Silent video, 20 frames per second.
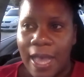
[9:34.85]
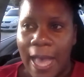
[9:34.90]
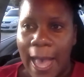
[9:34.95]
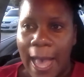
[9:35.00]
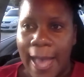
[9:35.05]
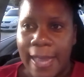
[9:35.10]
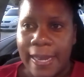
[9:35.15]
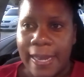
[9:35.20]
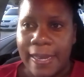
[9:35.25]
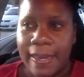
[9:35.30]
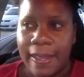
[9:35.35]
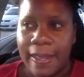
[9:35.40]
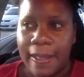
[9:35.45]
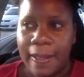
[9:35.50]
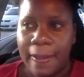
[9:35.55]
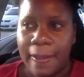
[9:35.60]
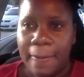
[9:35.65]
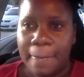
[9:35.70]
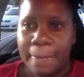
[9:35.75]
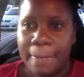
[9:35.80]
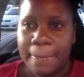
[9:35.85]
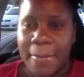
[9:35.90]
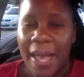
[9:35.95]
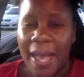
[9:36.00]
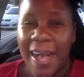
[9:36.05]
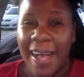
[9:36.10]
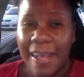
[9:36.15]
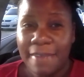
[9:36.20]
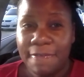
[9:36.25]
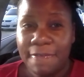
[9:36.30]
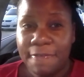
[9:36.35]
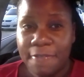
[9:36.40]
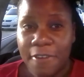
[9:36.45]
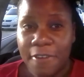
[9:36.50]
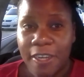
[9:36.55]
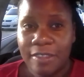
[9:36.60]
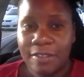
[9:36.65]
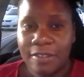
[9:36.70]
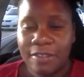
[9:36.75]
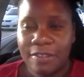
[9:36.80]
and I have
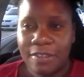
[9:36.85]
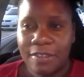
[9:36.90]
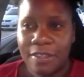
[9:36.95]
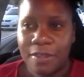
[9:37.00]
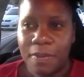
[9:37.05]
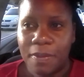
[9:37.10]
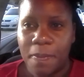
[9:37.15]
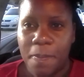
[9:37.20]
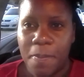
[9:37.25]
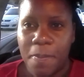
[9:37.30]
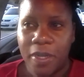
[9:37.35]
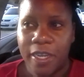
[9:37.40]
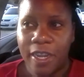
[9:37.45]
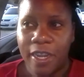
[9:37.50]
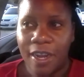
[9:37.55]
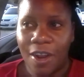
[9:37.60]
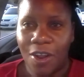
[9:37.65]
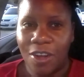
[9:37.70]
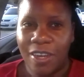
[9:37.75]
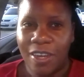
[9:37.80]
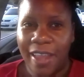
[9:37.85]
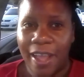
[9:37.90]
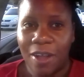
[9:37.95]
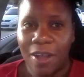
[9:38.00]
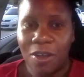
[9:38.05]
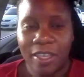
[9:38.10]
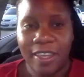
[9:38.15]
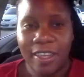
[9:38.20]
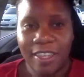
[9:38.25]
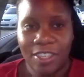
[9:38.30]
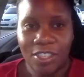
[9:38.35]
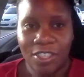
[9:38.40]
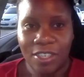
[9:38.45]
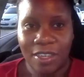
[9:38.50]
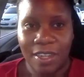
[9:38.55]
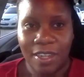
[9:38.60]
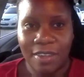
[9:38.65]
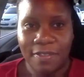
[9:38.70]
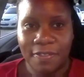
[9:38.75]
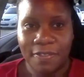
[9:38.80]
friends, but they're like
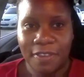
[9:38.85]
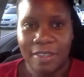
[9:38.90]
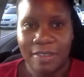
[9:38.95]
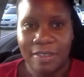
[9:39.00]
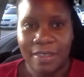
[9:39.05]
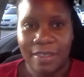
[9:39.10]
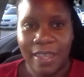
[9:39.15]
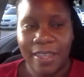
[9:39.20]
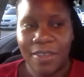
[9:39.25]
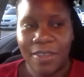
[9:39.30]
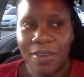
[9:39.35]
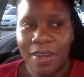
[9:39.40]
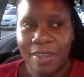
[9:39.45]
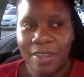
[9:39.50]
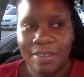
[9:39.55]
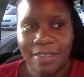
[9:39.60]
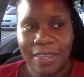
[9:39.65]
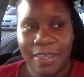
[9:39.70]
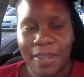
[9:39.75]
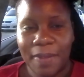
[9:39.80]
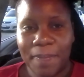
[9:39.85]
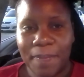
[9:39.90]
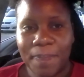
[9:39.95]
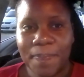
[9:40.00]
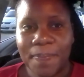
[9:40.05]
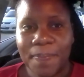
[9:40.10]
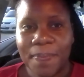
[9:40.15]
occasional friends, like you don't see them,